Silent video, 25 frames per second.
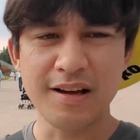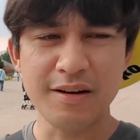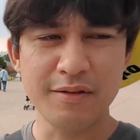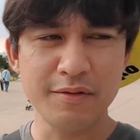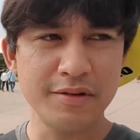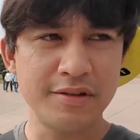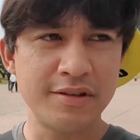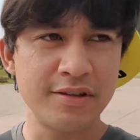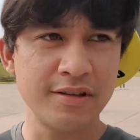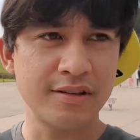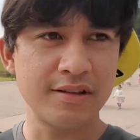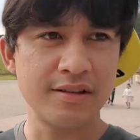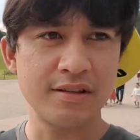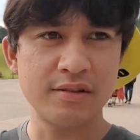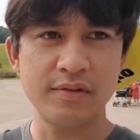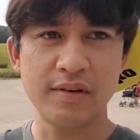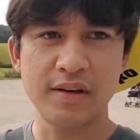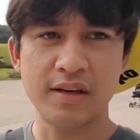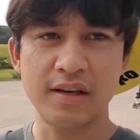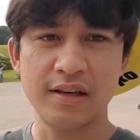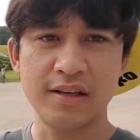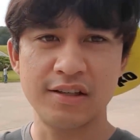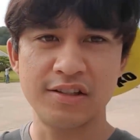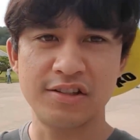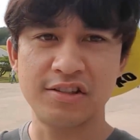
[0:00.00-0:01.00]
glad we took this
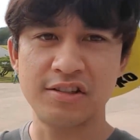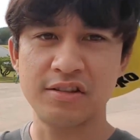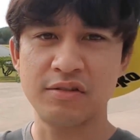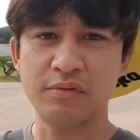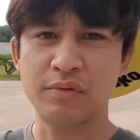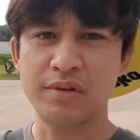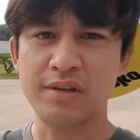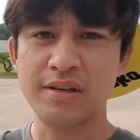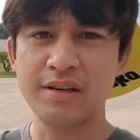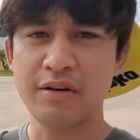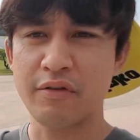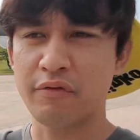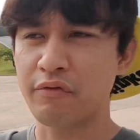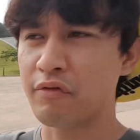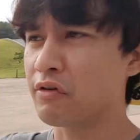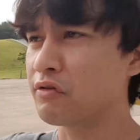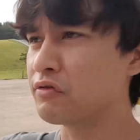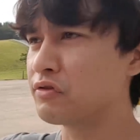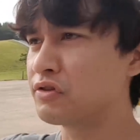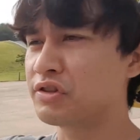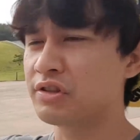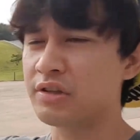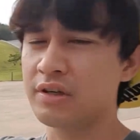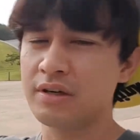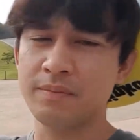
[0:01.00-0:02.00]
vacation. We did a
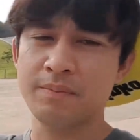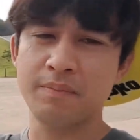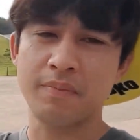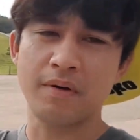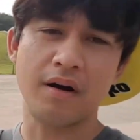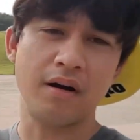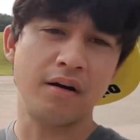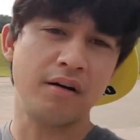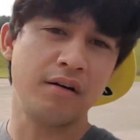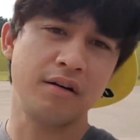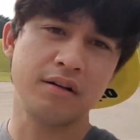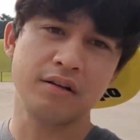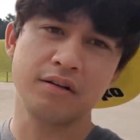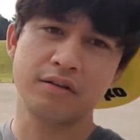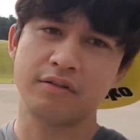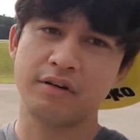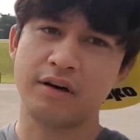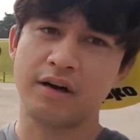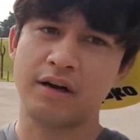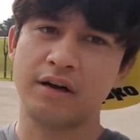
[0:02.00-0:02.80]
road trip all